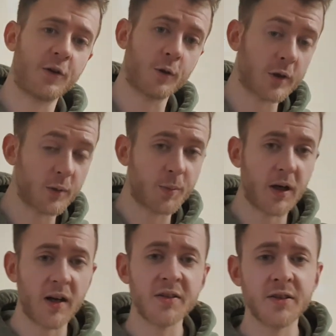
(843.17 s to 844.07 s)
or a good
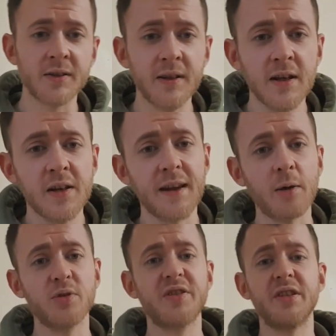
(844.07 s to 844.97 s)
person, they
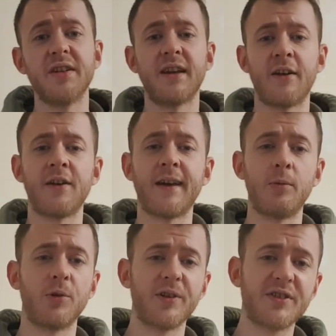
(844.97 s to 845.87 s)
will sit there and they
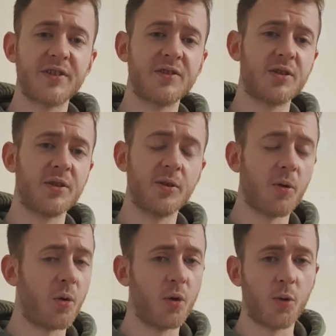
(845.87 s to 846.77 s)
will listen to you
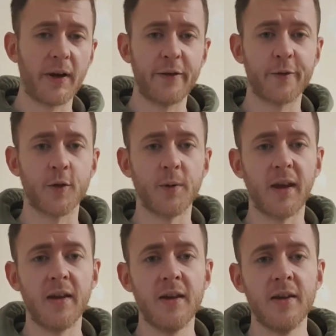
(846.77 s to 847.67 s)
all the way through
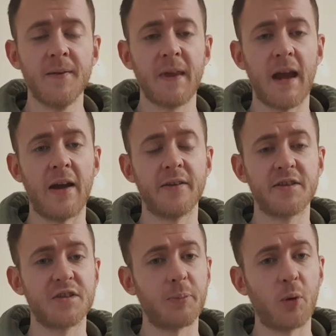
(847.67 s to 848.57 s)
it and
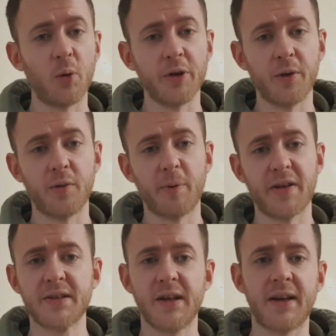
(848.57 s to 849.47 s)
support you the
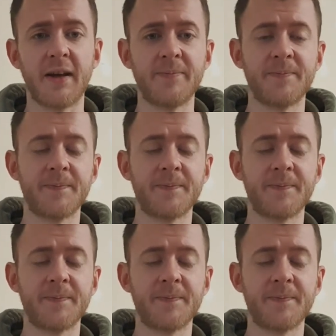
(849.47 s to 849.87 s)
best they can.